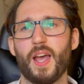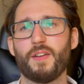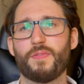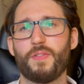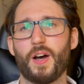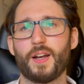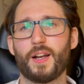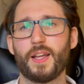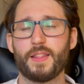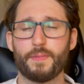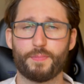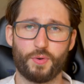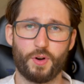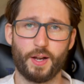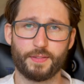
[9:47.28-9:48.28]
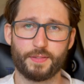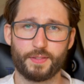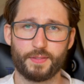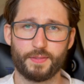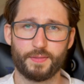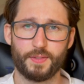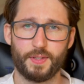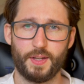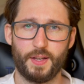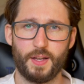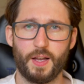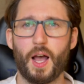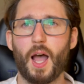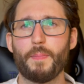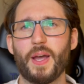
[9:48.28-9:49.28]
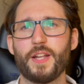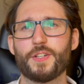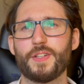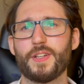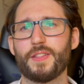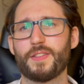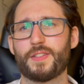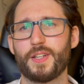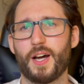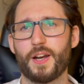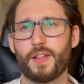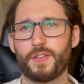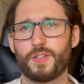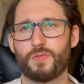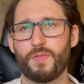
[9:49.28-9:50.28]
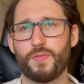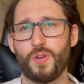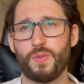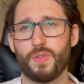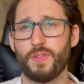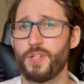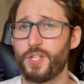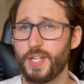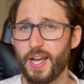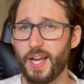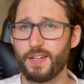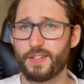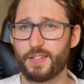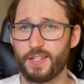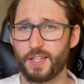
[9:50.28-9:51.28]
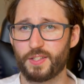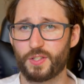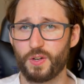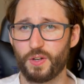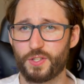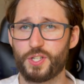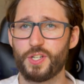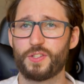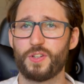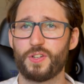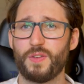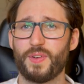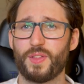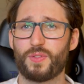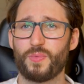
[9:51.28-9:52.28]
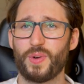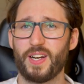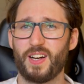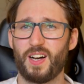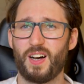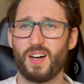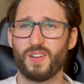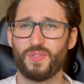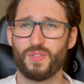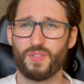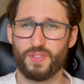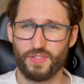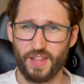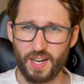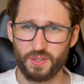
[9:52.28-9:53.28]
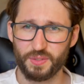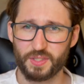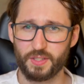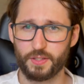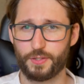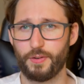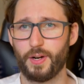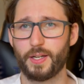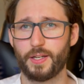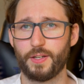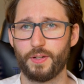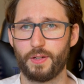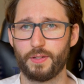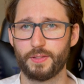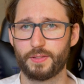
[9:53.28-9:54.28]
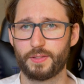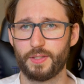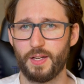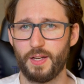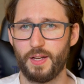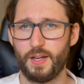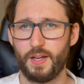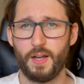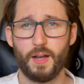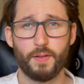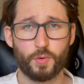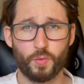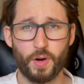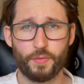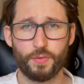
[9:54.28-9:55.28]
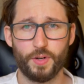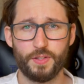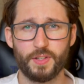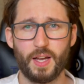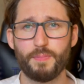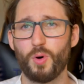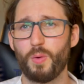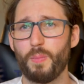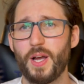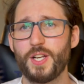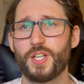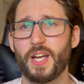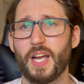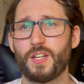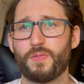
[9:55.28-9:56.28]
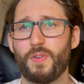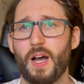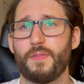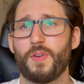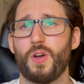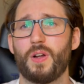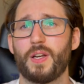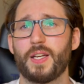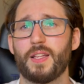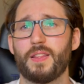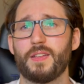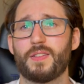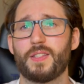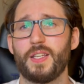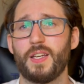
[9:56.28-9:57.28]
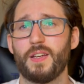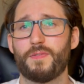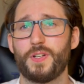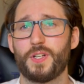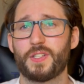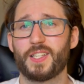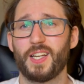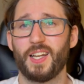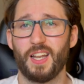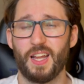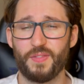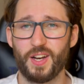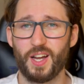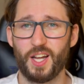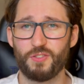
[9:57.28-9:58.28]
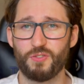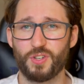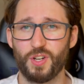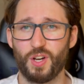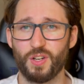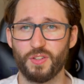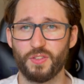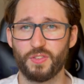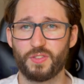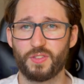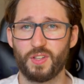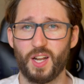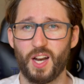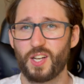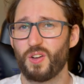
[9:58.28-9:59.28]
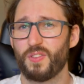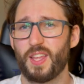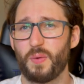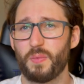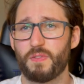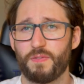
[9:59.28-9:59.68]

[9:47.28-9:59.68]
And finally, the price. I mentioned at the start of this review that the GH6 cost just over $3,500. For reference, I bought my GH5 earlier this year for just $1,100, and I got that with